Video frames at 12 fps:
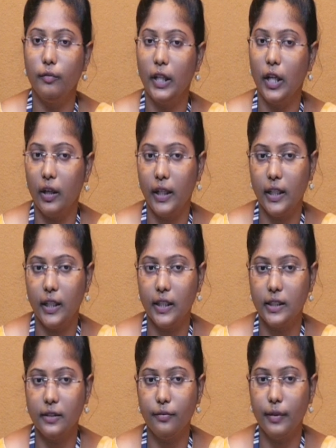we already
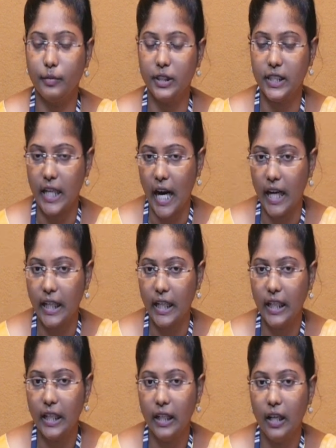discussed from starting
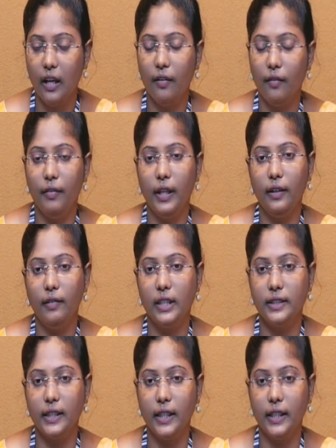we will
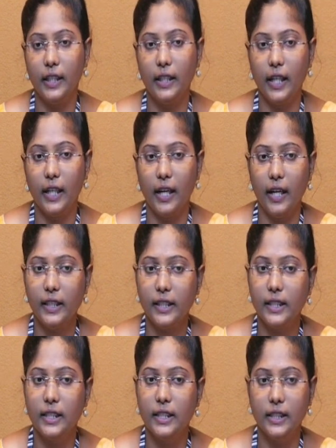set it as
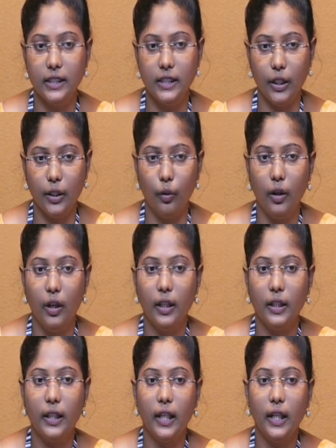0.
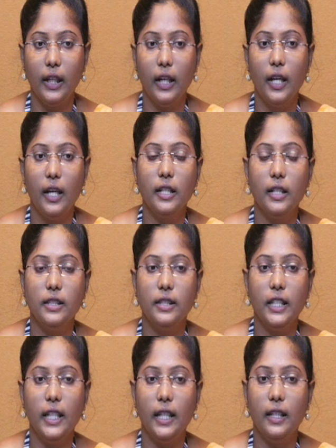Then
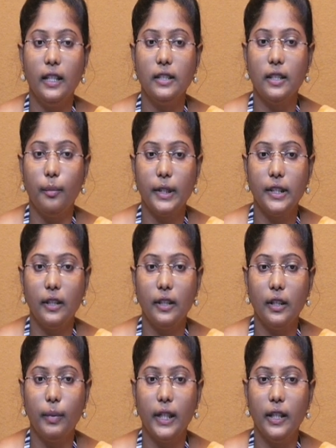G is
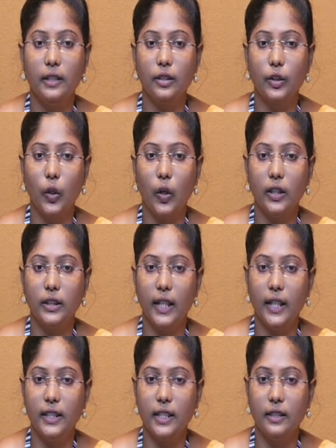represented by its cost
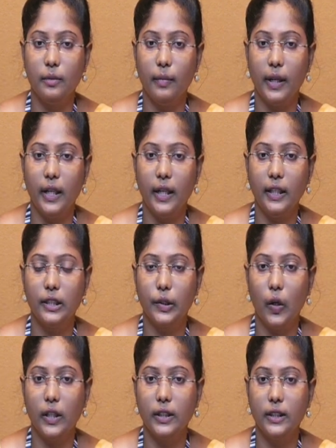adjacency matrix.
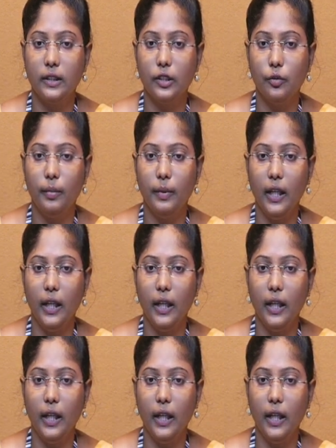Cost should be